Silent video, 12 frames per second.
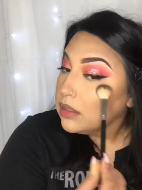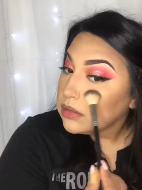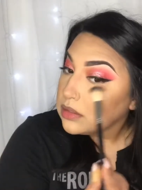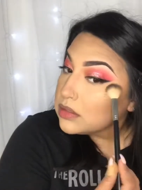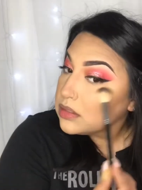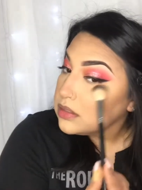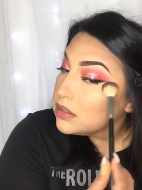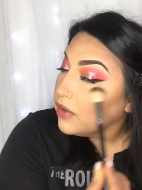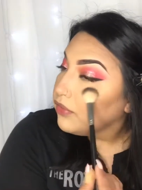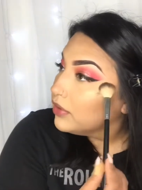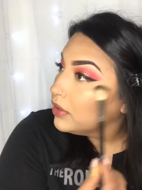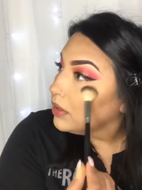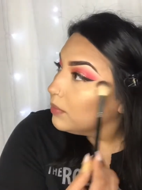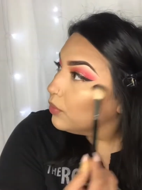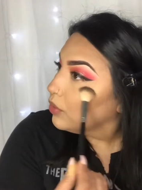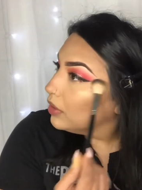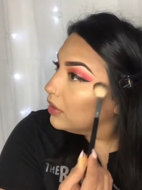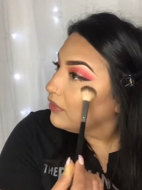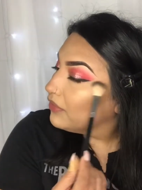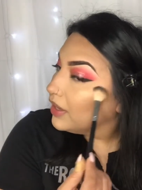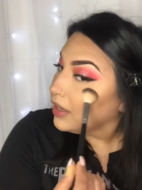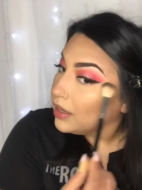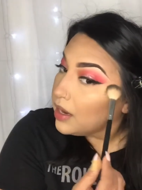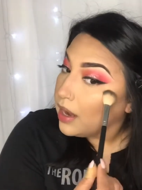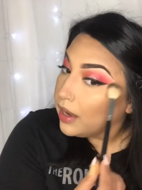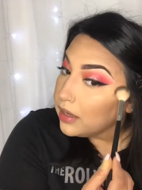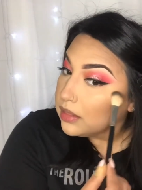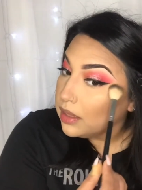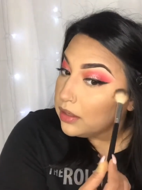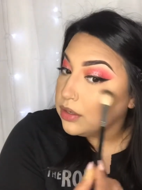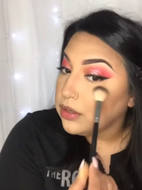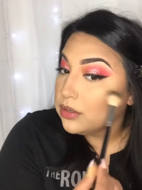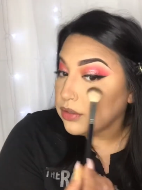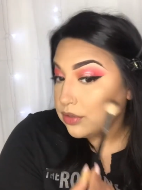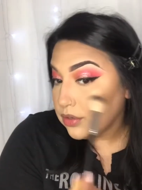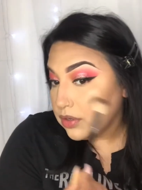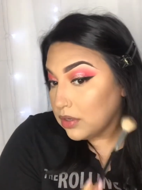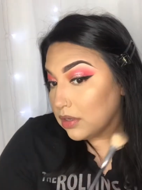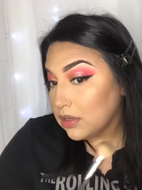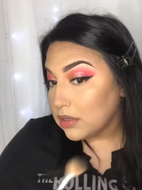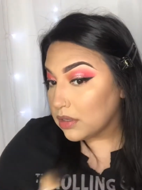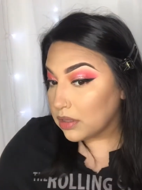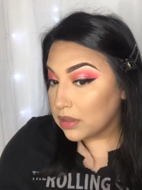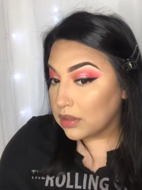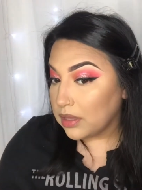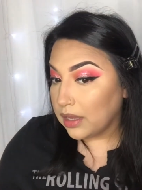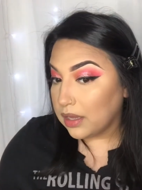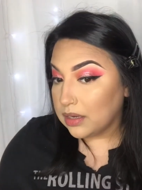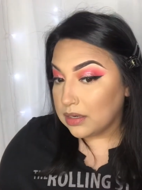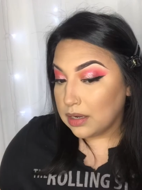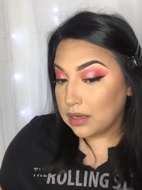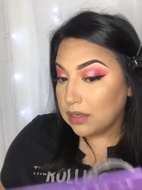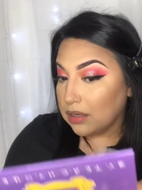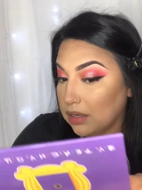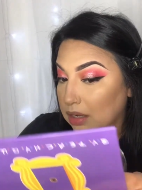This is definitely more of a highlighter than an